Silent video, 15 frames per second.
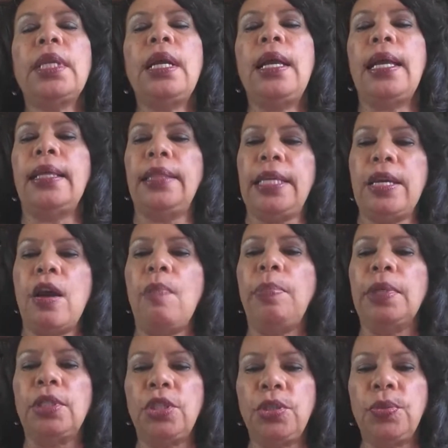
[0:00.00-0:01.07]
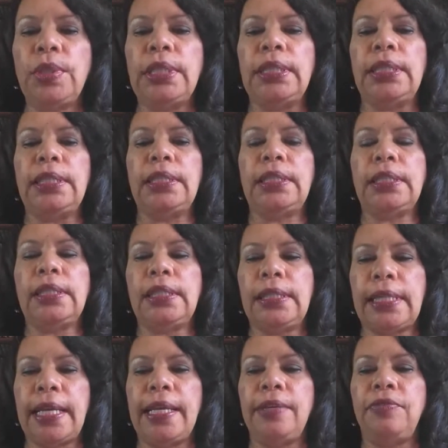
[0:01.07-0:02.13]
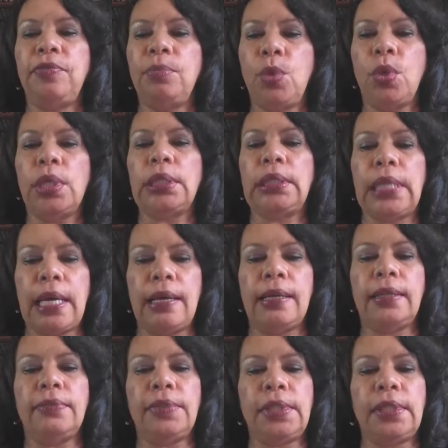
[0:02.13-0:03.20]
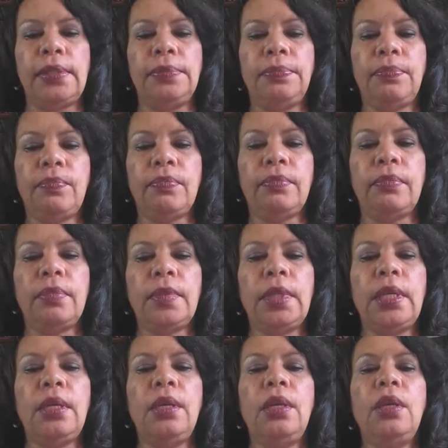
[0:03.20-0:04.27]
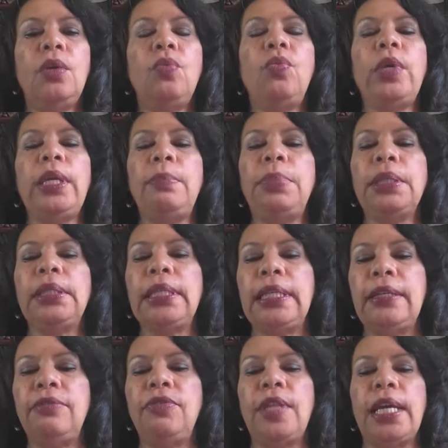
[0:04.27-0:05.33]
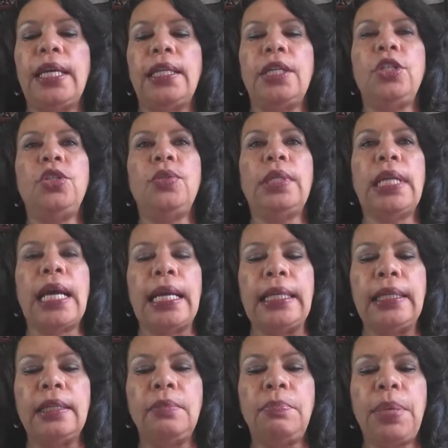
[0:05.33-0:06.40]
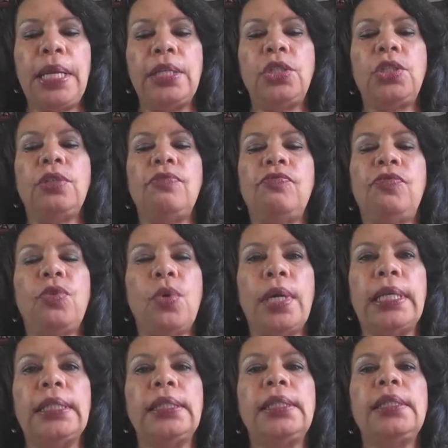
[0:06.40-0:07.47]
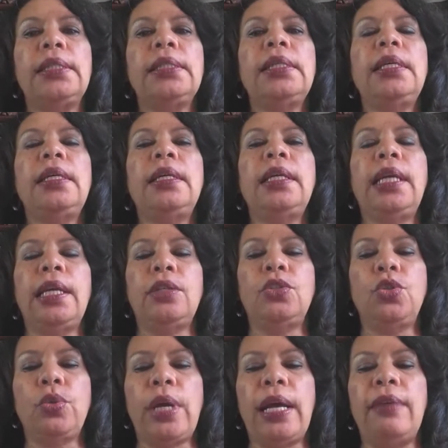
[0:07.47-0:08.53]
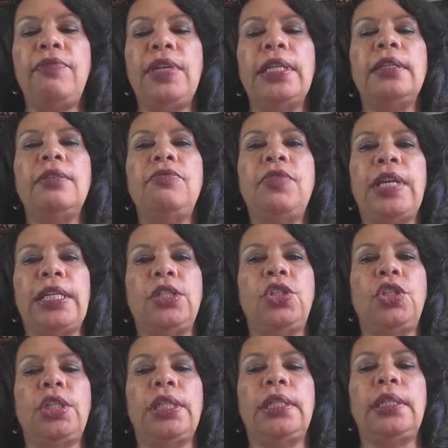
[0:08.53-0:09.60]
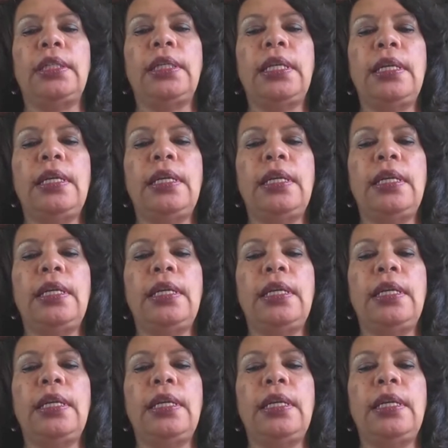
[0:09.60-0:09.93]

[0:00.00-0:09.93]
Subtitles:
and the opportunity to save more lives. We believe that a united patient voice can drive innovation